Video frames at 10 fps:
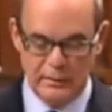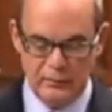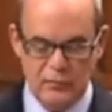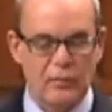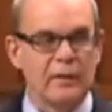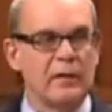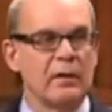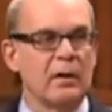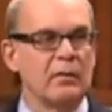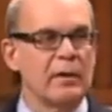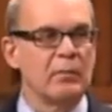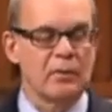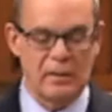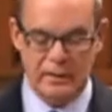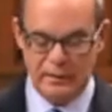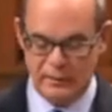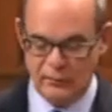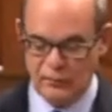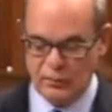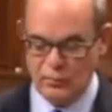in strengthening our democratic
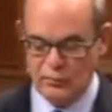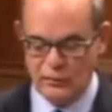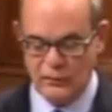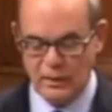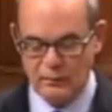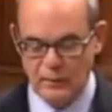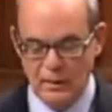institutions and